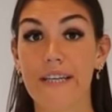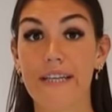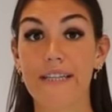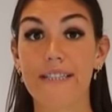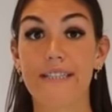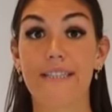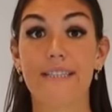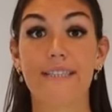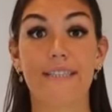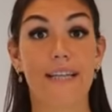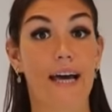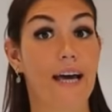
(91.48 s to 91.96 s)

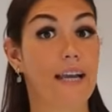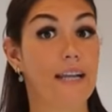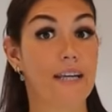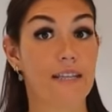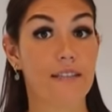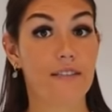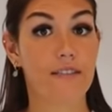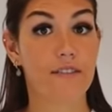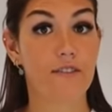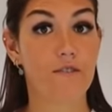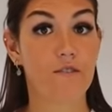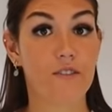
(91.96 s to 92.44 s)
is that
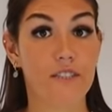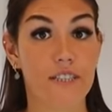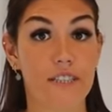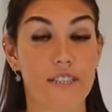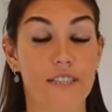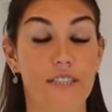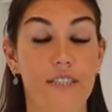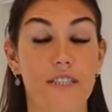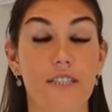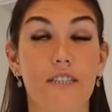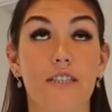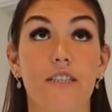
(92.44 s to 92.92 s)
insulin
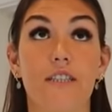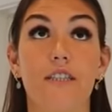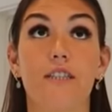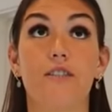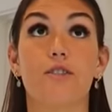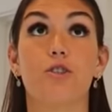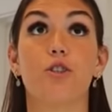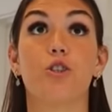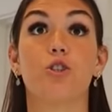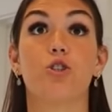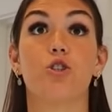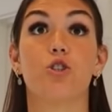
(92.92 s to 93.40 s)
resistance
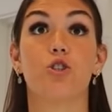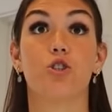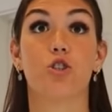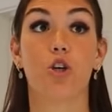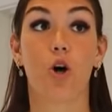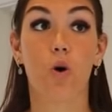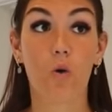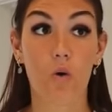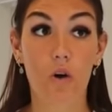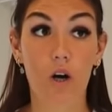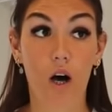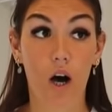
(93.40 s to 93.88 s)
is
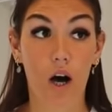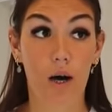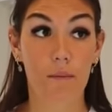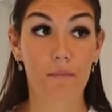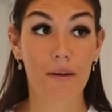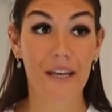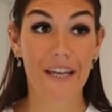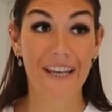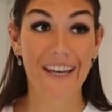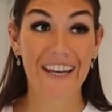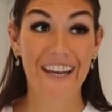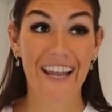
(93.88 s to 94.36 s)
so
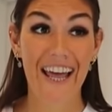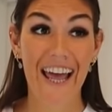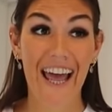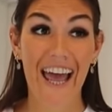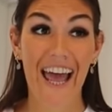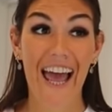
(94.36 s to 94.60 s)
common